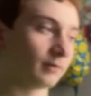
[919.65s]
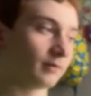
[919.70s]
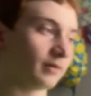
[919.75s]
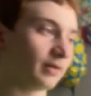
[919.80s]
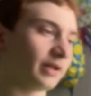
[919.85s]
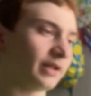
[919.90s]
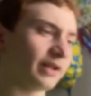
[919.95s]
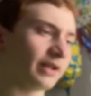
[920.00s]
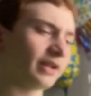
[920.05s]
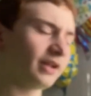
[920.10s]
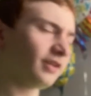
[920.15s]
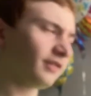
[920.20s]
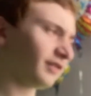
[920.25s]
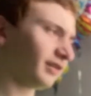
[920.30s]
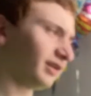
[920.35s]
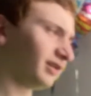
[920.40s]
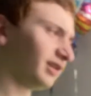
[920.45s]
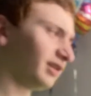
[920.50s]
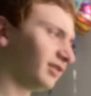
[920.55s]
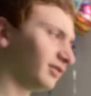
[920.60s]
And I guess I
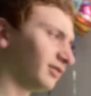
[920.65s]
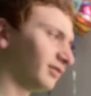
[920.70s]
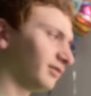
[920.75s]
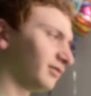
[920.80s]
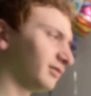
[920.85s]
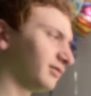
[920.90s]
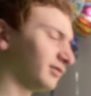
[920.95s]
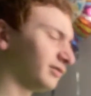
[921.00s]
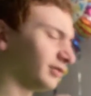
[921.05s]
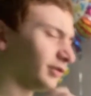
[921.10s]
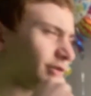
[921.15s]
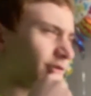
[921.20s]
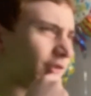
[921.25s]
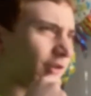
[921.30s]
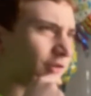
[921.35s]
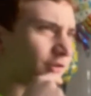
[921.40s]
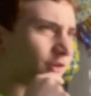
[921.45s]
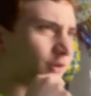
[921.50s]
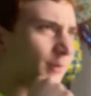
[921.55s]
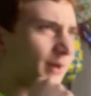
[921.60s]
didn't do
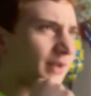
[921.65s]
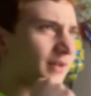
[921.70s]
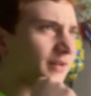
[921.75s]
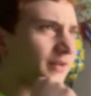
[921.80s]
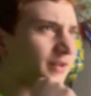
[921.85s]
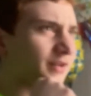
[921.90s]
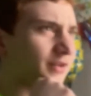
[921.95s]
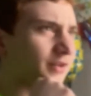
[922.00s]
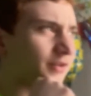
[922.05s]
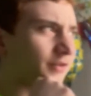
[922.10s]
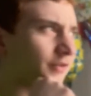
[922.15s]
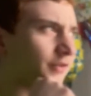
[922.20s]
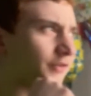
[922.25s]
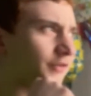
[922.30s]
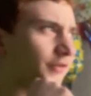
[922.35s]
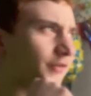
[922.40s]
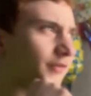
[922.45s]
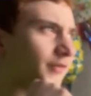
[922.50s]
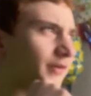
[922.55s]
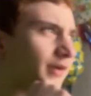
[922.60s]
this correctly because I